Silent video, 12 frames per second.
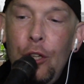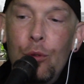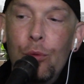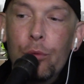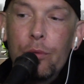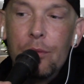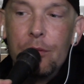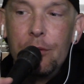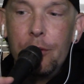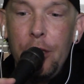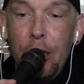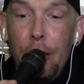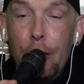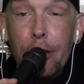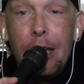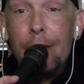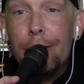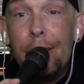you...
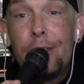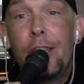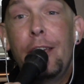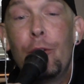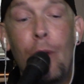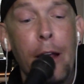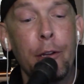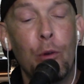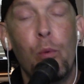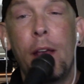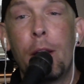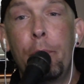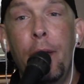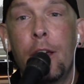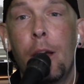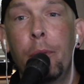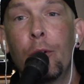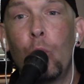Like, let's say you're on your way to pick
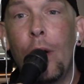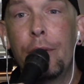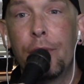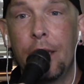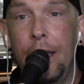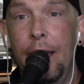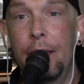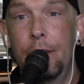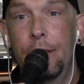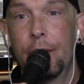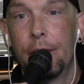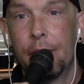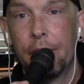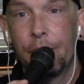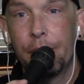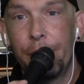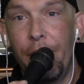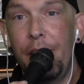up your wife and kids,
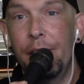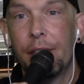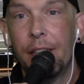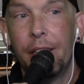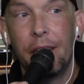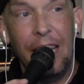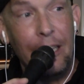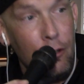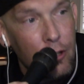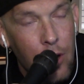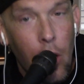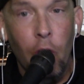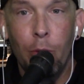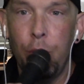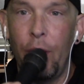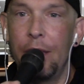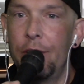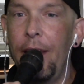right? And your car
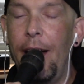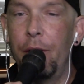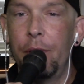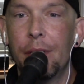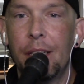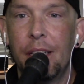breaks down.